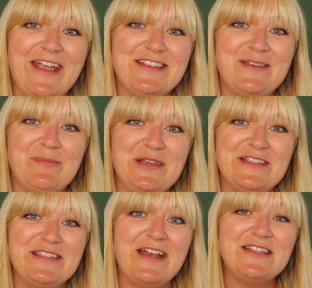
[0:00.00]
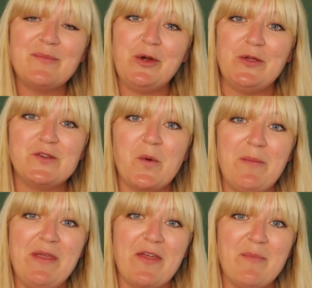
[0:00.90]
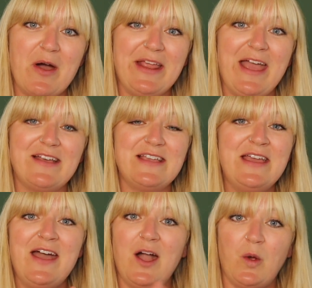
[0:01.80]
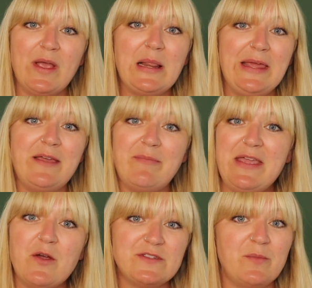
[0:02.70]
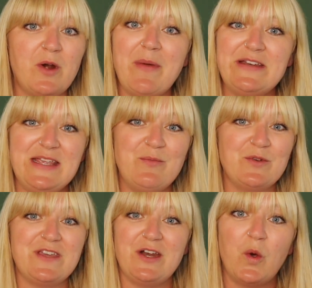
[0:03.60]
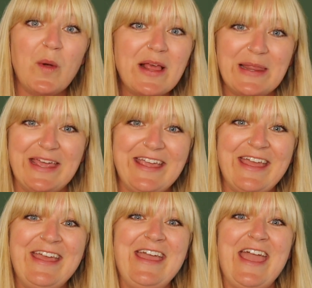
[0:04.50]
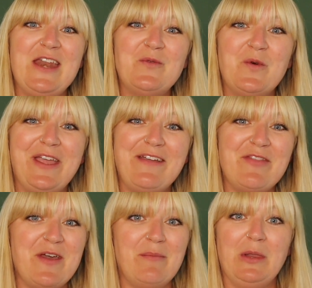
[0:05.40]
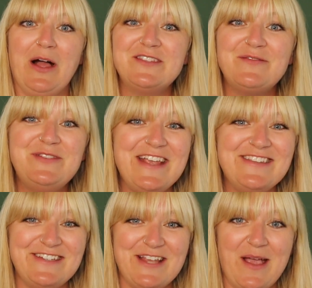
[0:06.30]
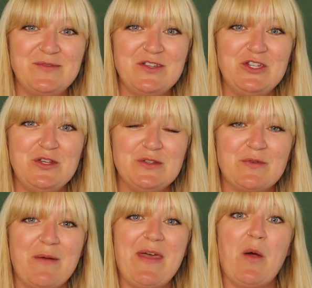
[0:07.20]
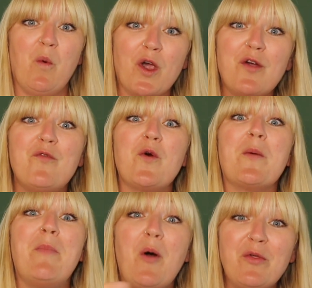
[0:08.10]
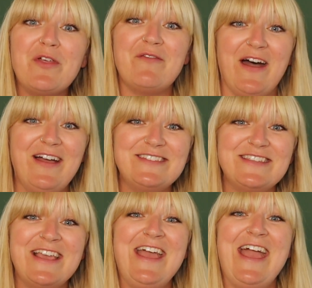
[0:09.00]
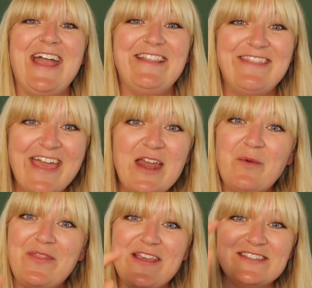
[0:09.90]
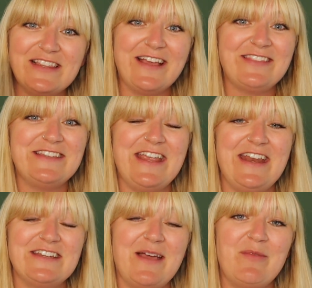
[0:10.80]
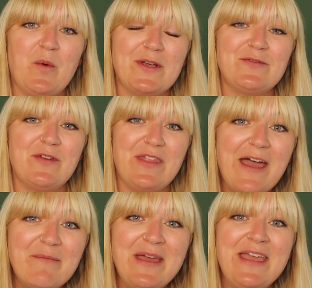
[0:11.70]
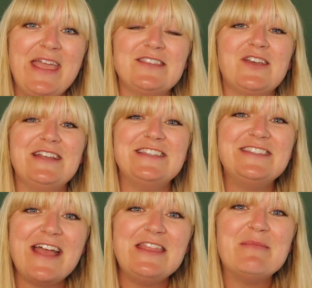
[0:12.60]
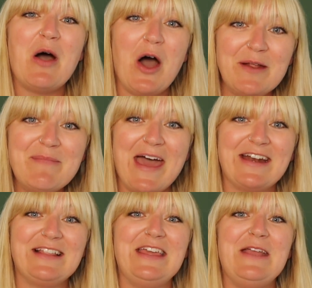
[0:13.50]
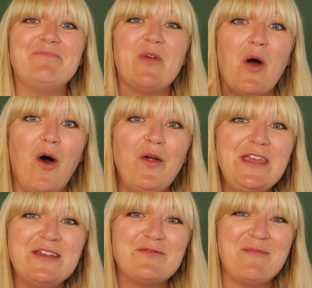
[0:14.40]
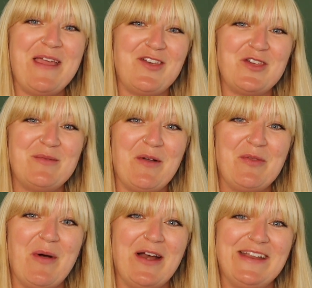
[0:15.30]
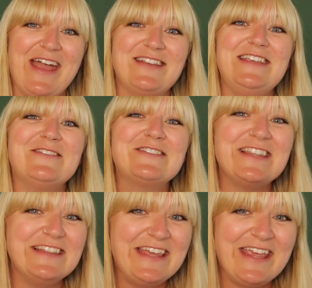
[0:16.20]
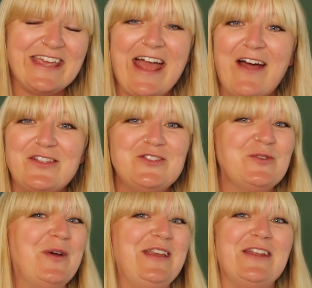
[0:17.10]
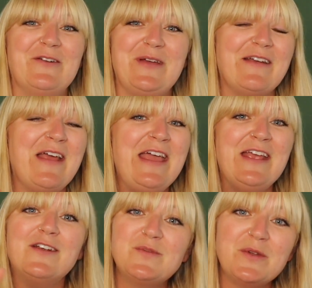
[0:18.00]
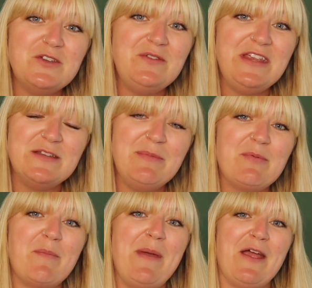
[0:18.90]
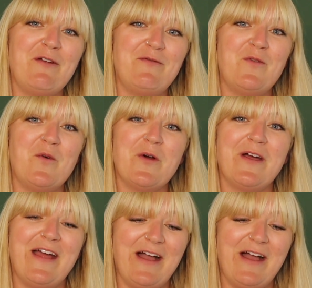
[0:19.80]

I can simply send someone who's going to be on the podcast a quick link. Me or someone on my team will send a quick link and it will give them lots of dates and times to choose from that work for both of us. And then when they select the date and time that works for them, it's gonna send them automatically all the information about the podcast. Here's the link and how to join. You know, here here's what you need to be prepared for.